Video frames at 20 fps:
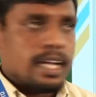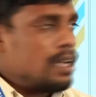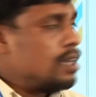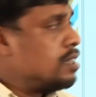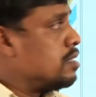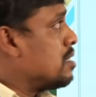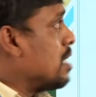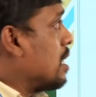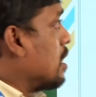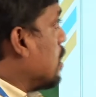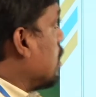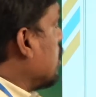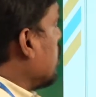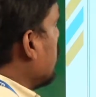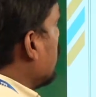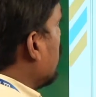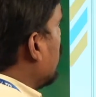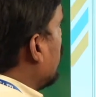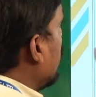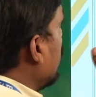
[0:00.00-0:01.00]

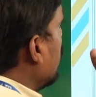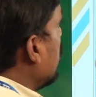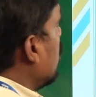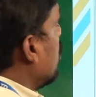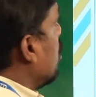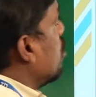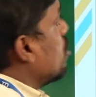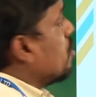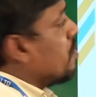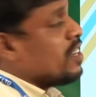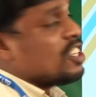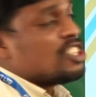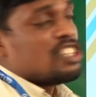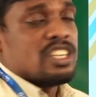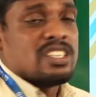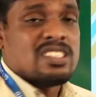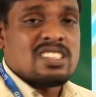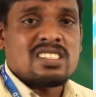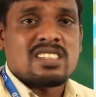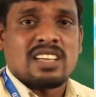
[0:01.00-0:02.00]
generally in
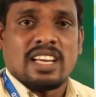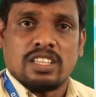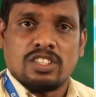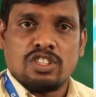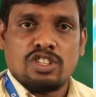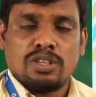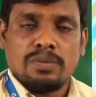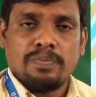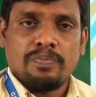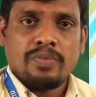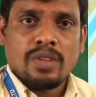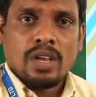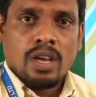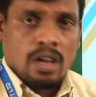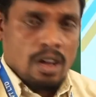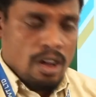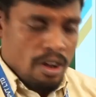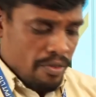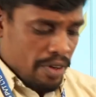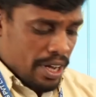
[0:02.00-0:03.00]
quiescent stage.
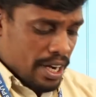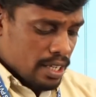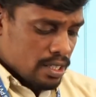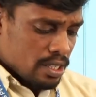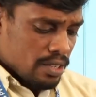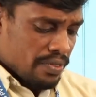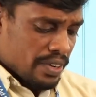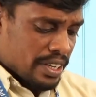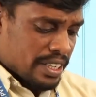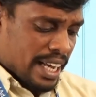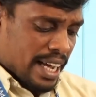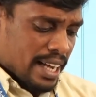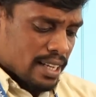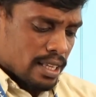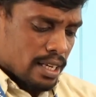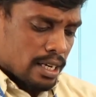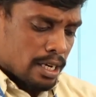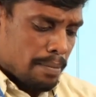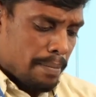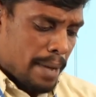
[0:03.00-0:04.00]
Whereas if you take
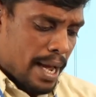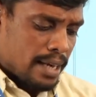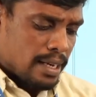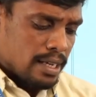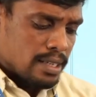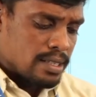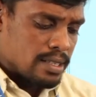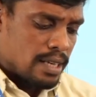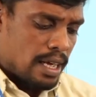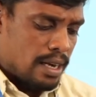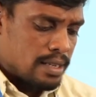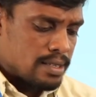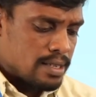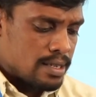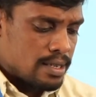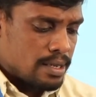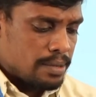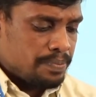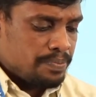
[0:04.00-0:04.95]
the remaining cells,